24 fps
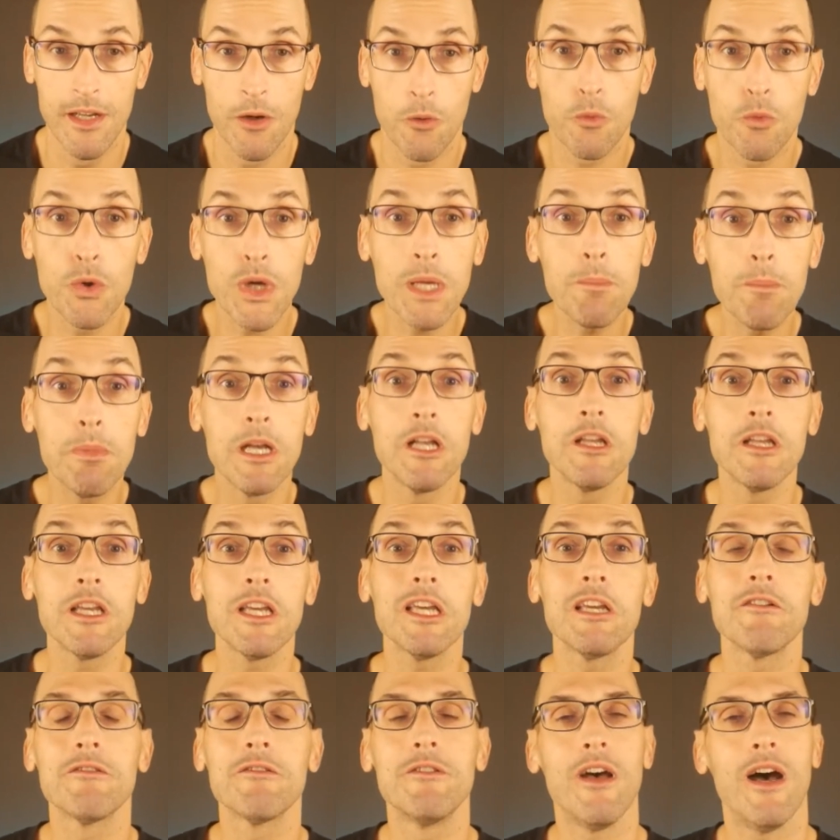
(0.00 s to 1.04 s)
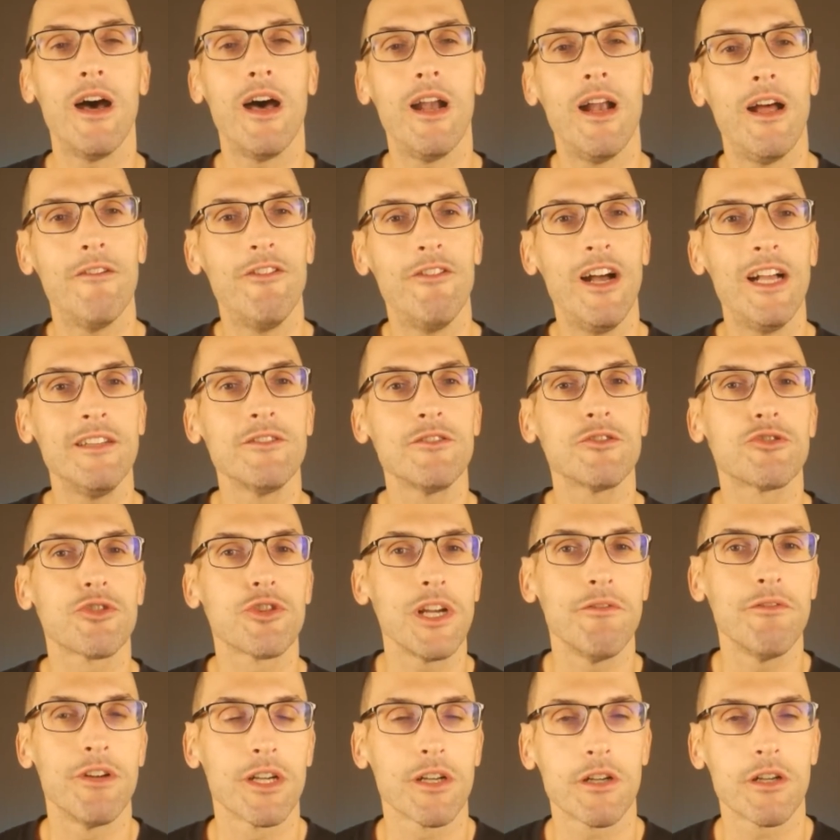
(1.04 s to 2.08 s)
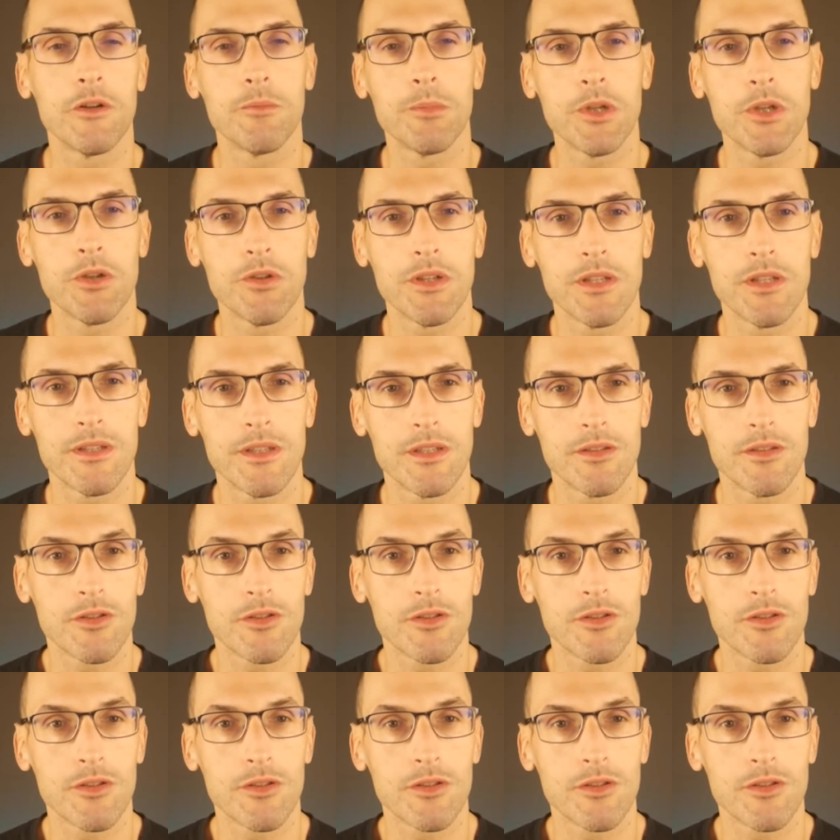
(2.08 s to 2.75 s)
we believe that event-driven communities,